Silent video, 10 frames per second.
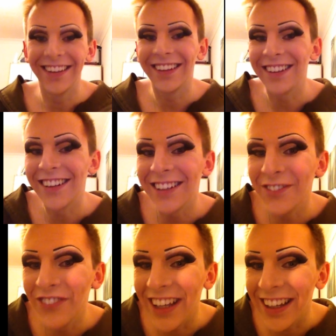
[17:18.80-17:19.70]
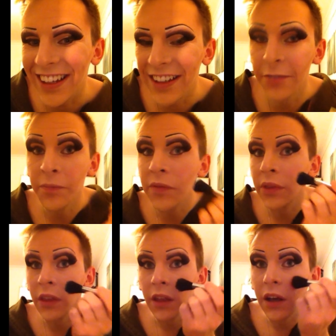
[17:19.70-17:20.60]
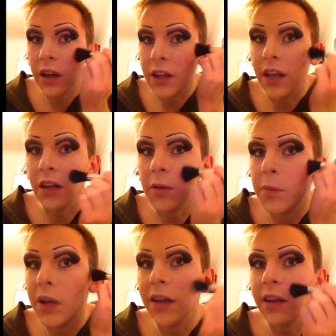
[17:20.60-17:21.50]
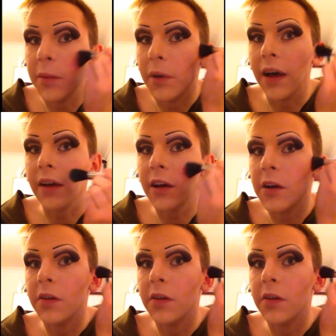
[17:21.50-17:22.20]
so it's nice and pink, and then blend it back.